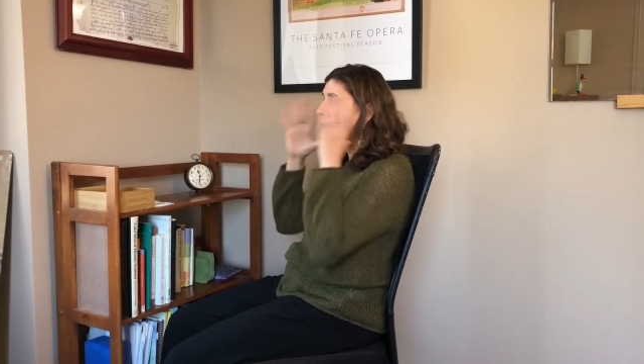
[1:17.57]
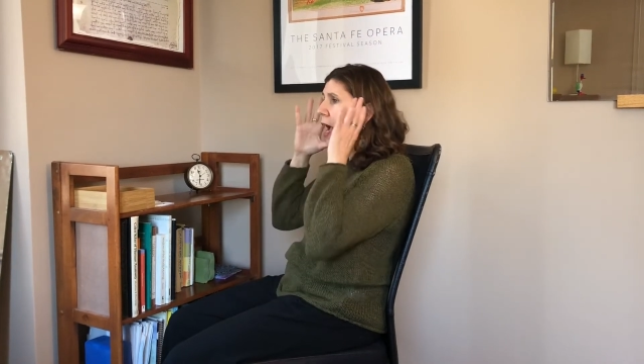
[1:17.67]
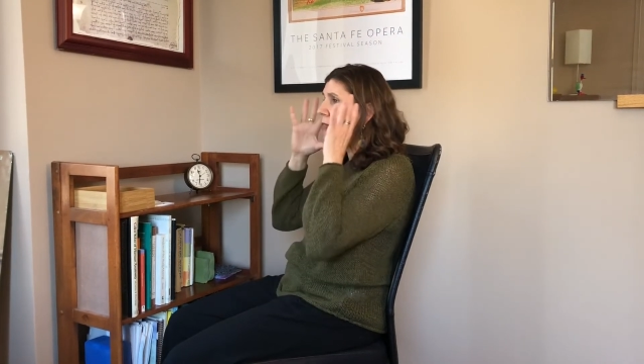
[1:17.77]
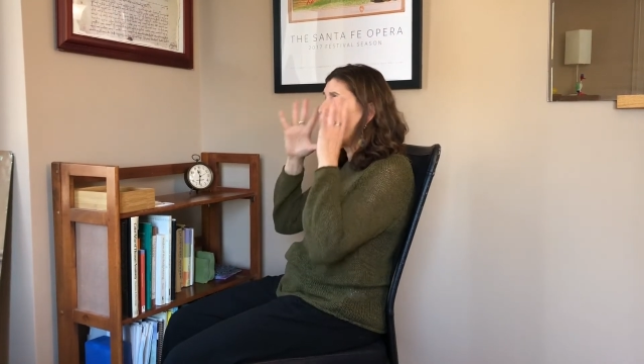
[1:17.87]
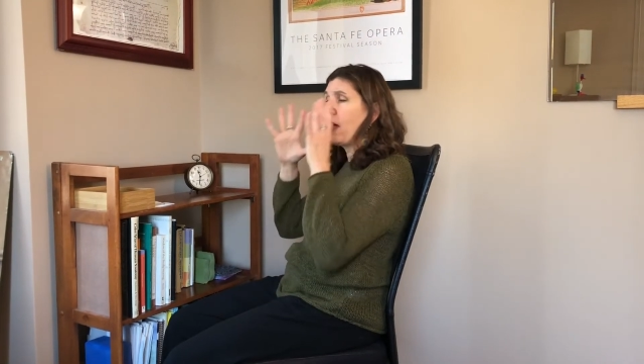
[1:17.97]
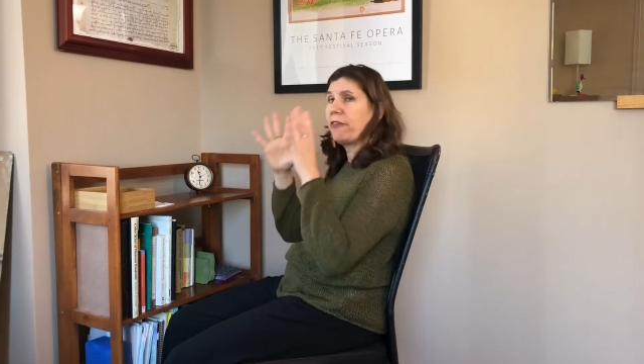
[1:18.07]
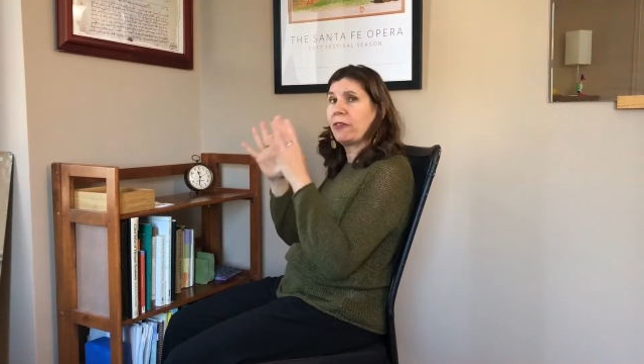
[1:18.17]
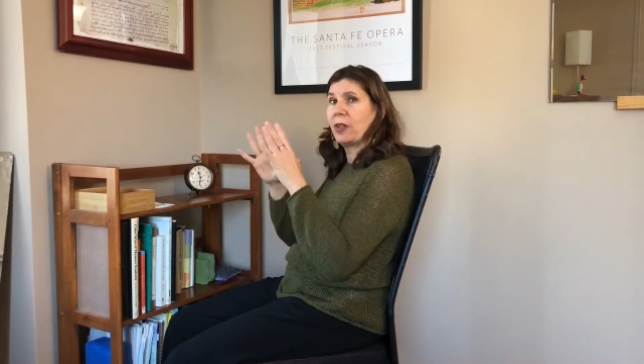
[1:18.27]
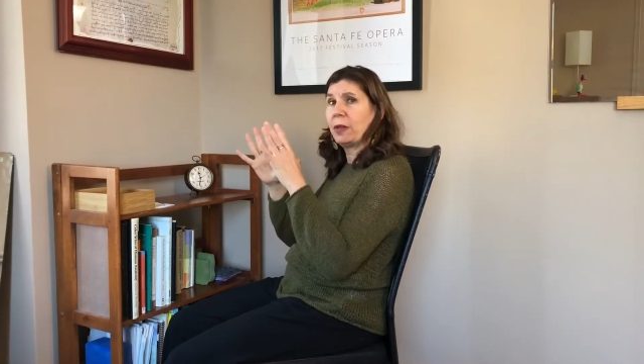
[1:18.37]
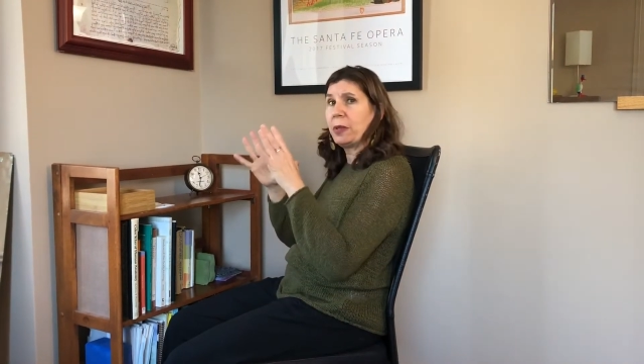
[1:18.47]
and that
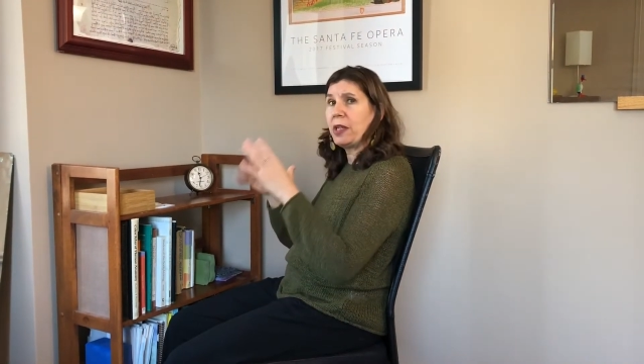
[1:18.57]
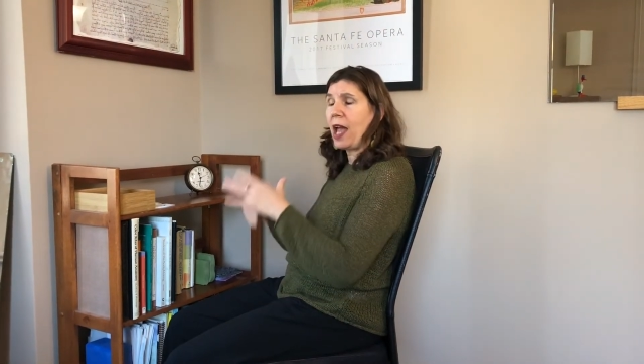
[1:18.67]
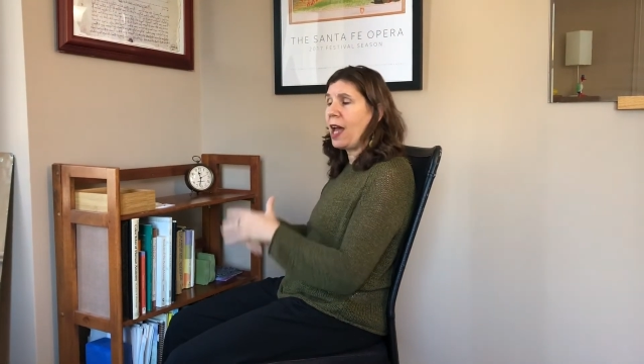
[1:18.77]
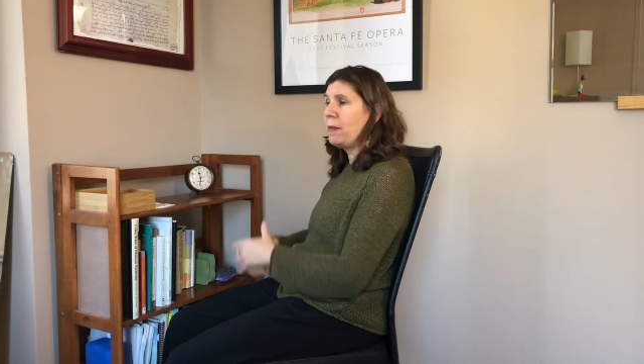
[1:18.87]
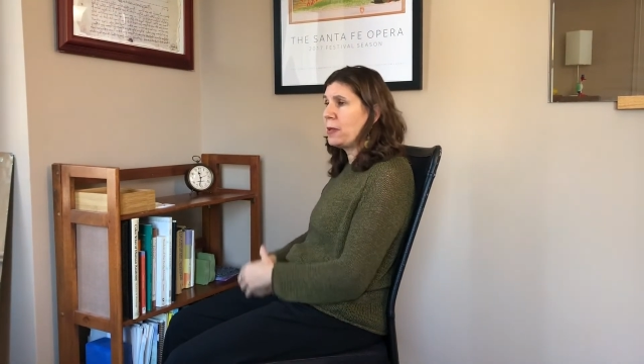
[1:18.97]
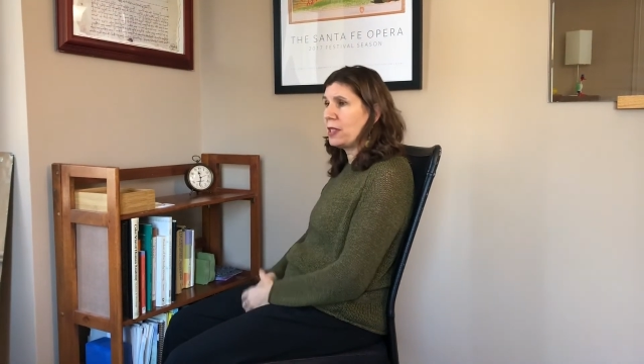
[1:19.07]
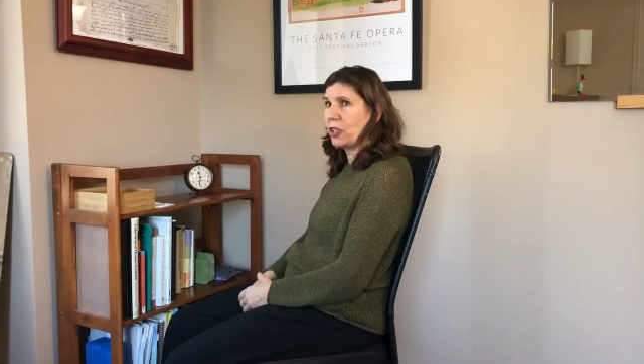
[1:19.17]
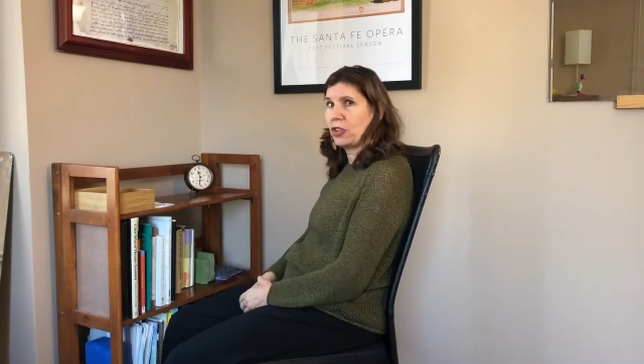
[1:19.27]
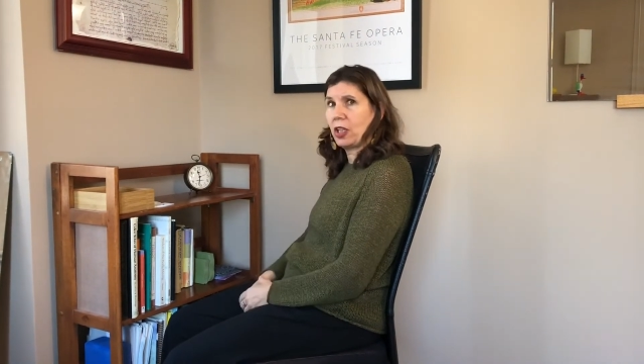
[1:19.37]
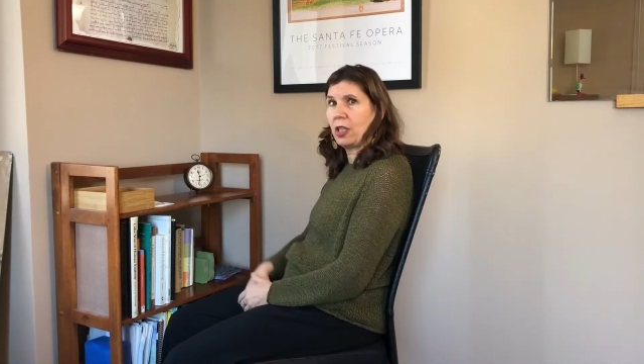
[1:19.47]
forward head
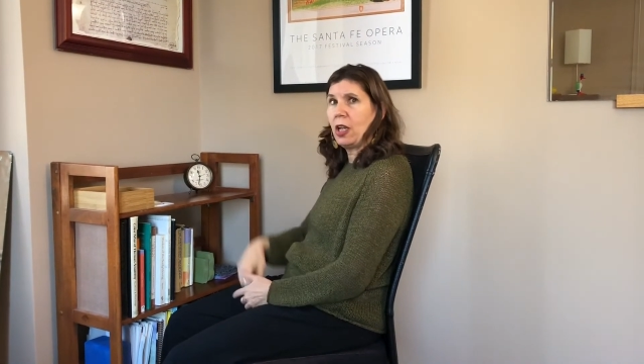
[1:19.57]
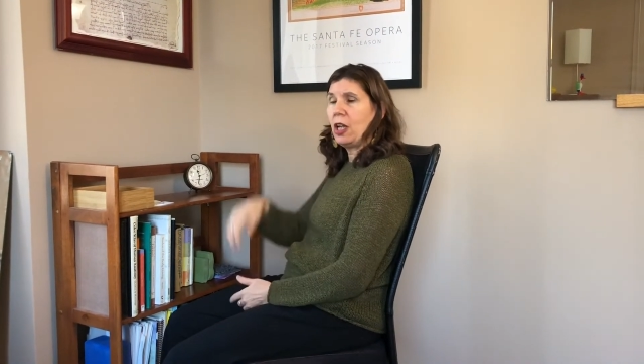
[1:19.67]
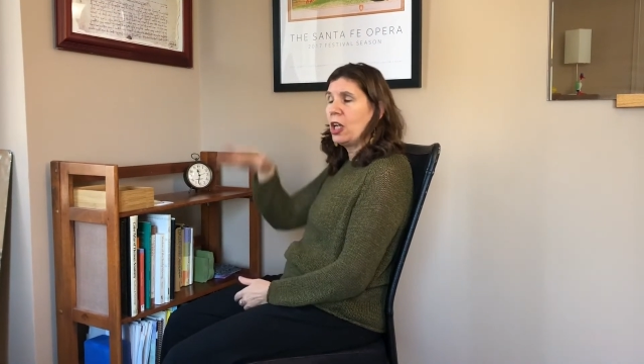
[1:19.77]
position